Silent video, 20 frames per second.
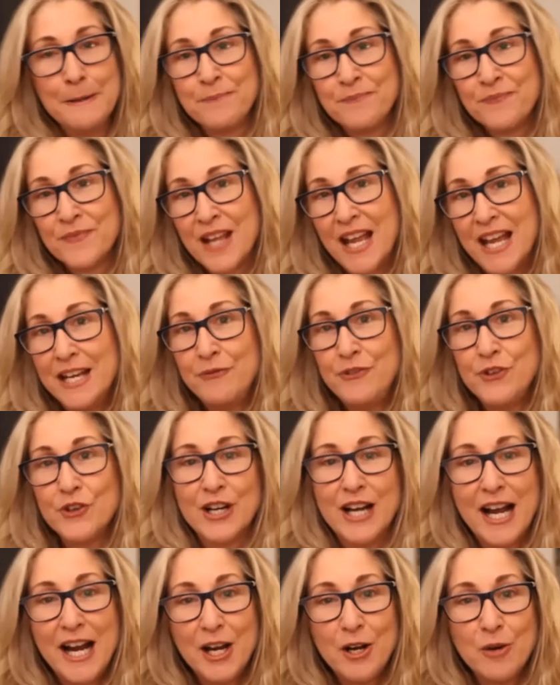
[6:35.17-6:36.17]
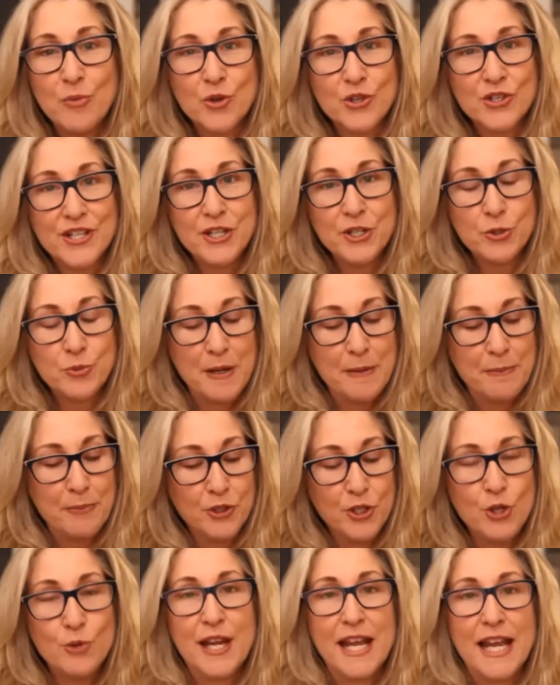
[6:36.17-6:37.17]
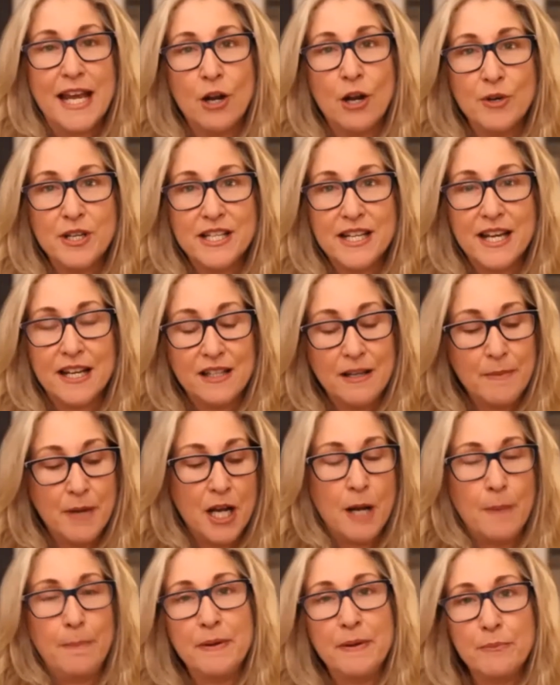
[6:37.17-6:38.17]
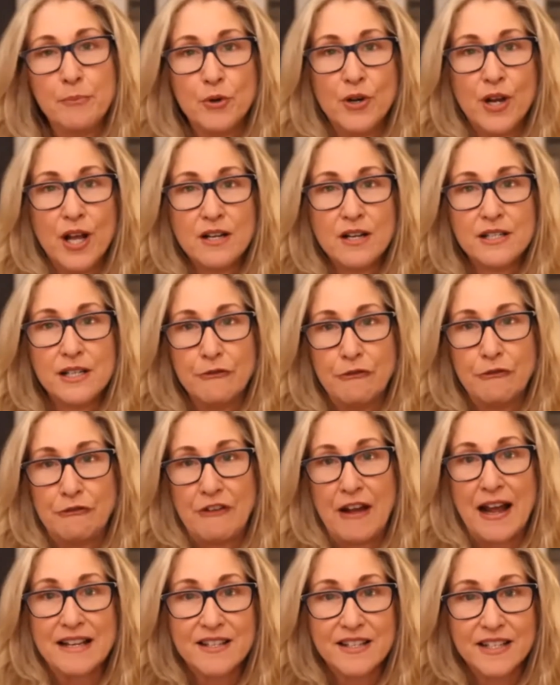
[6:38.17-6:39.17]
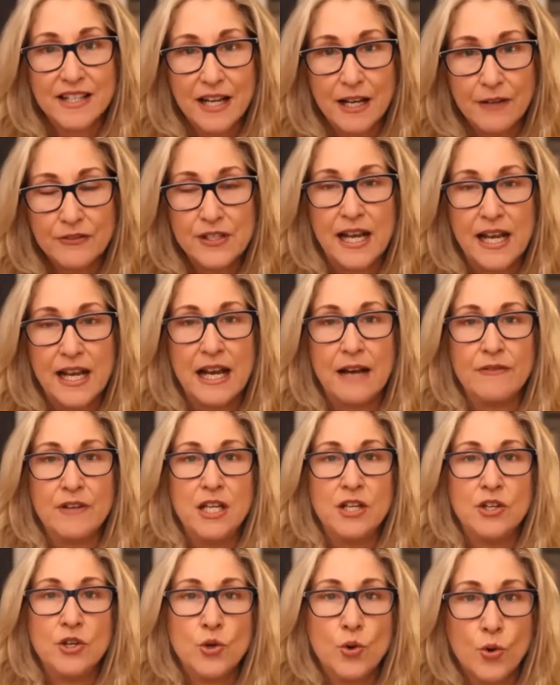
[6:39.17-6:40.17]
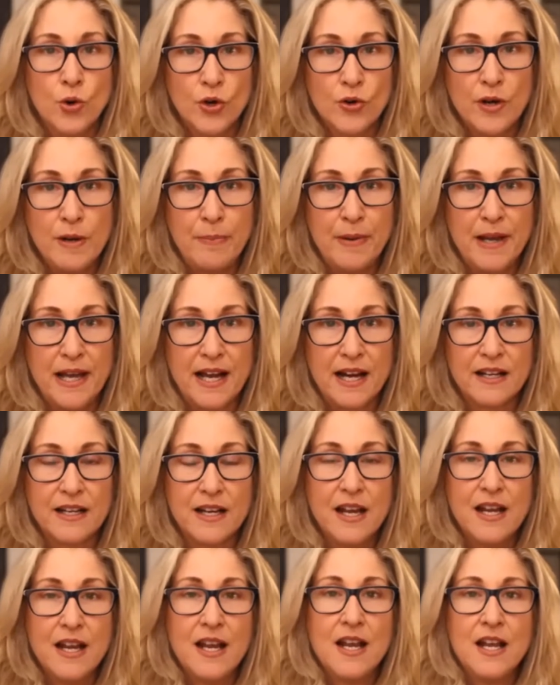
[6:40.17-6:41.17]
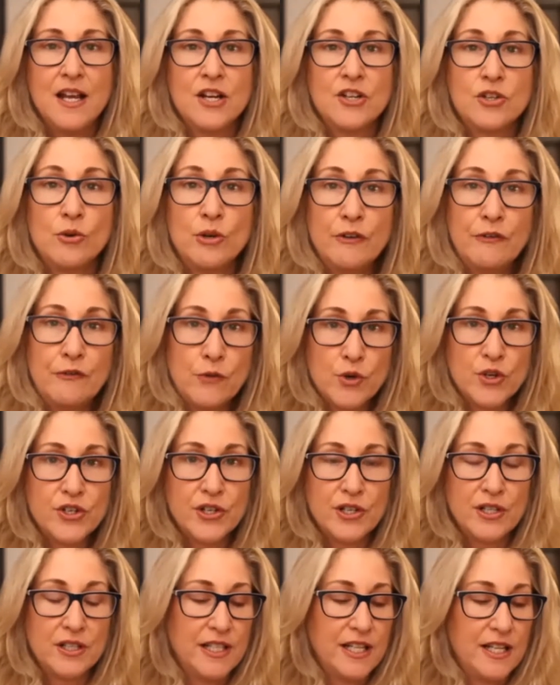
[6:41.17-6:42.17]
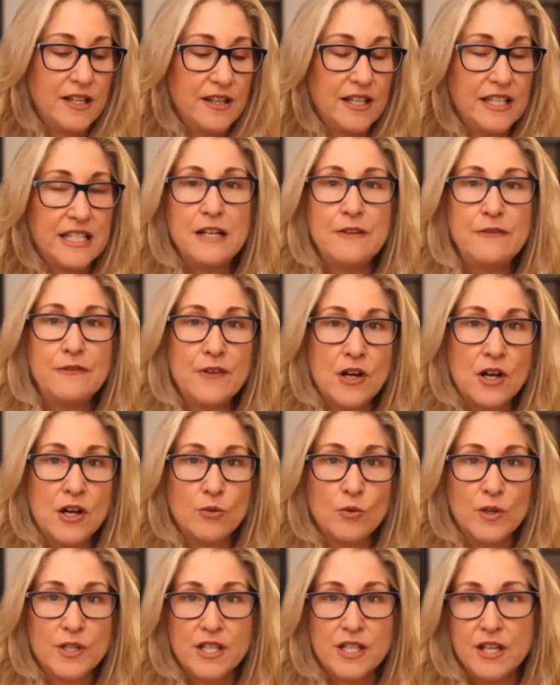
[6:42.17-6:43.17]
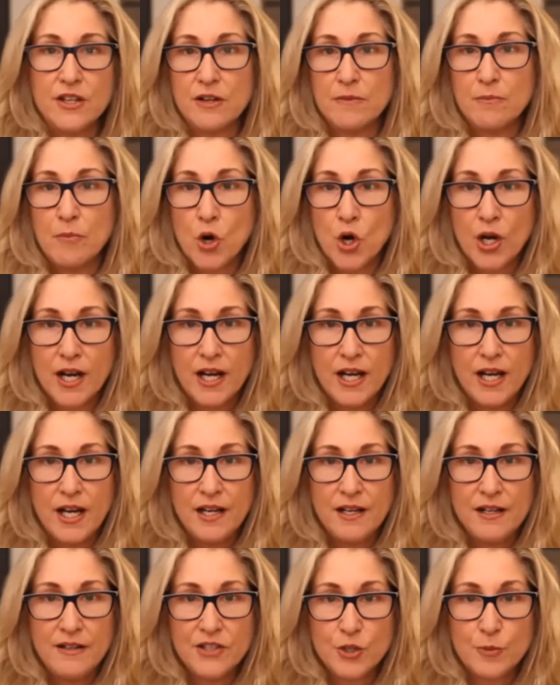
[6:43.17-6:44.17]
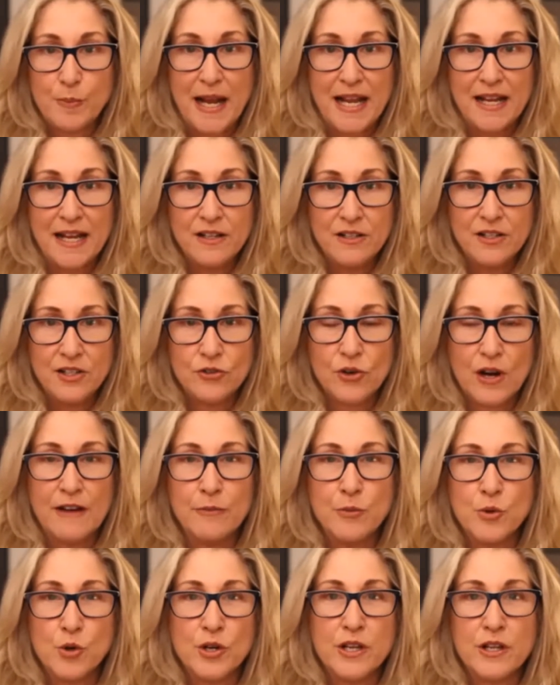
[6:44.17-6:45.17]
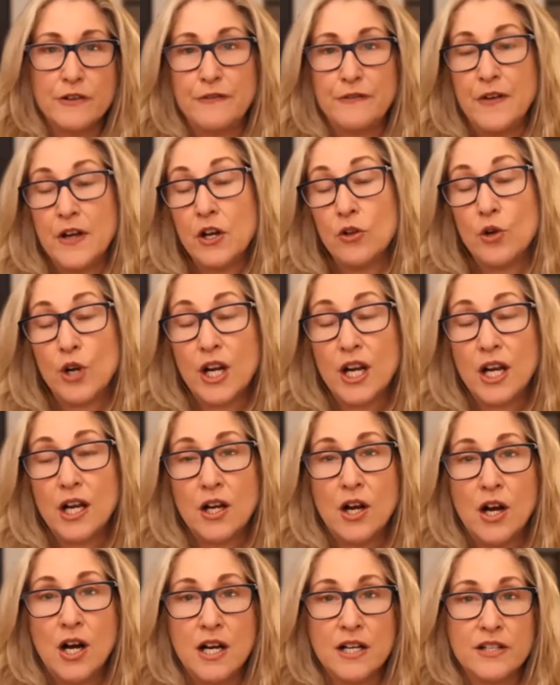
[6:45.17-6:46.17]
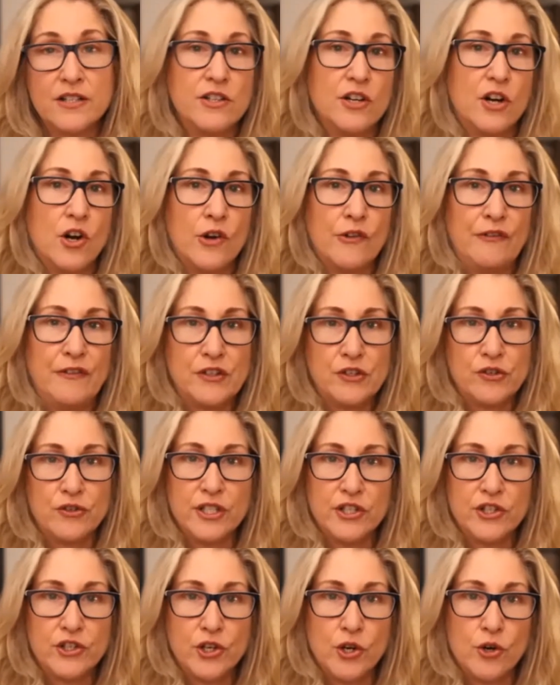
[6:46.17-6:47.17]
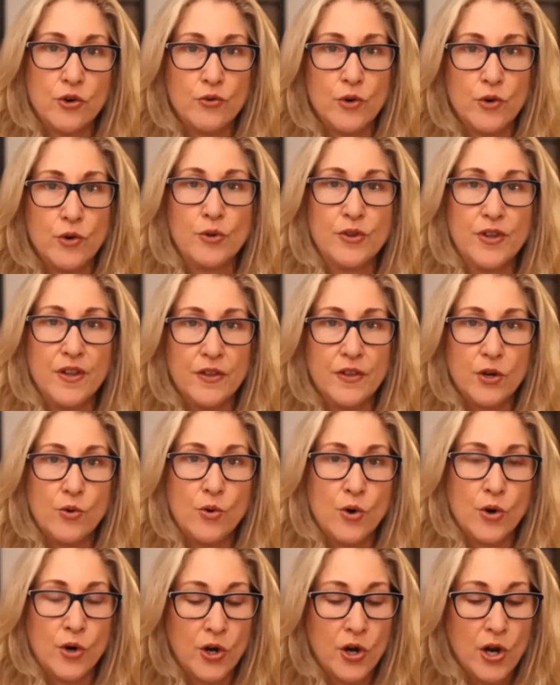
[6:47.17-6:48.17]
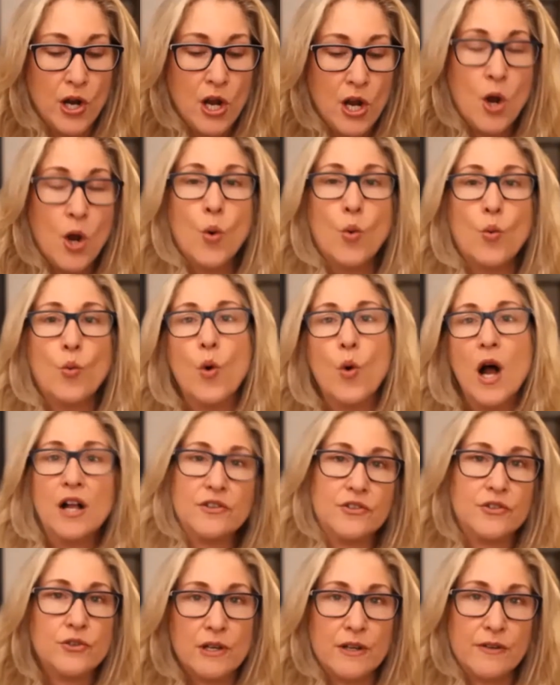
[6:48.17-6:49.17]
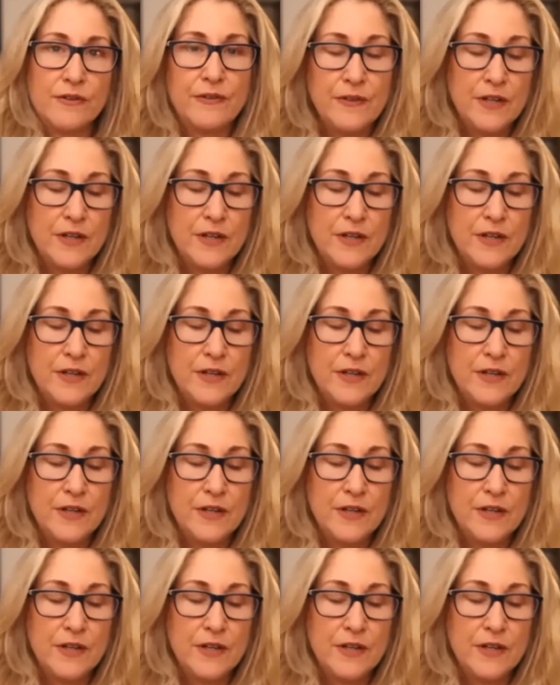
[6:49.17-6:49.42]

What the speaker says: And if you're going to hire more salespeople, you can't always get them up and productive fast enough to have in-quarter impact. So unfortunately, the default was either marketing spend to drive more into the funnel or cut costs to artificially show growth in the quarter while sort of,